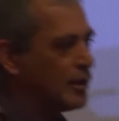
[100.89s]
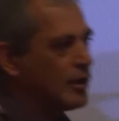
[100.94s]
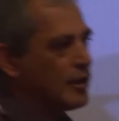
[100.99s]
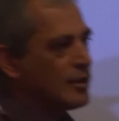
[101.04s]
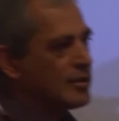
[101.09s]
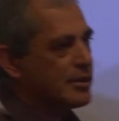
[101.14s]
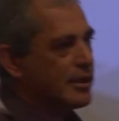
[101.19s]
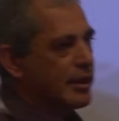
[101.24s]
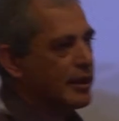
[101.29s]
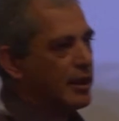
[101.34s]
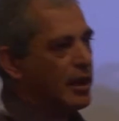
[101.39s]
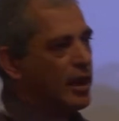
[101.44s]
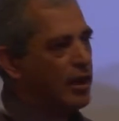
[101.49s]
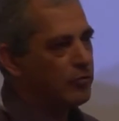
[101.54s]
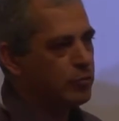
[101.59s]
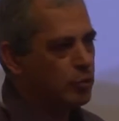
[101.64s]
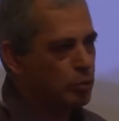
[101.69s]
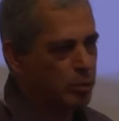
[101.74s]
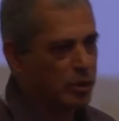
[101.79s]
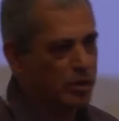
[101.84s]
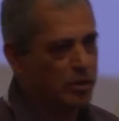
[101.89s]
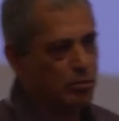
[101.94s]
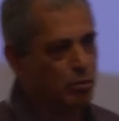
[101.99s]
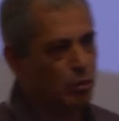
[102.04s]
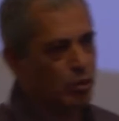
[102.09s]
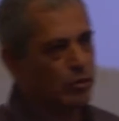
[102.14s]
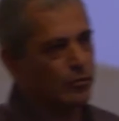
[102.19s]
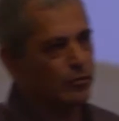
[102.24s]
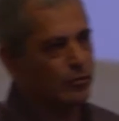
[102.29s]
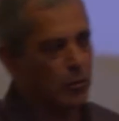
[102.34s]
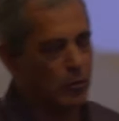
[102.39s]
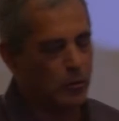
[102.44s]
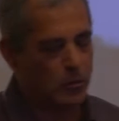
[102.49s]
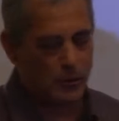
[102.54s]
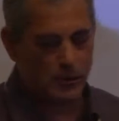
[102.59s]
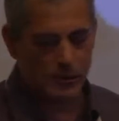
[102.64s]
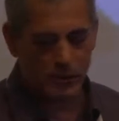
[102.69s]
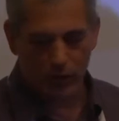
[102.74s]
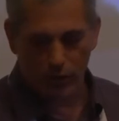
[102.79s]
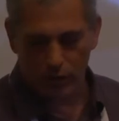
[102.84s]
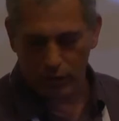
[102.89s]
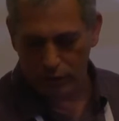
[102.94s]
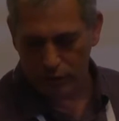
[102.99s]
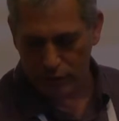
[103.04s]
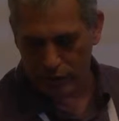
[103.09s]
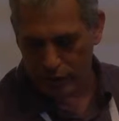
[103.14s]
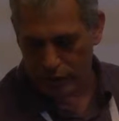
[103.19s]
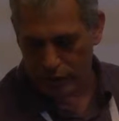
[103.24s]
Second half will be more focused on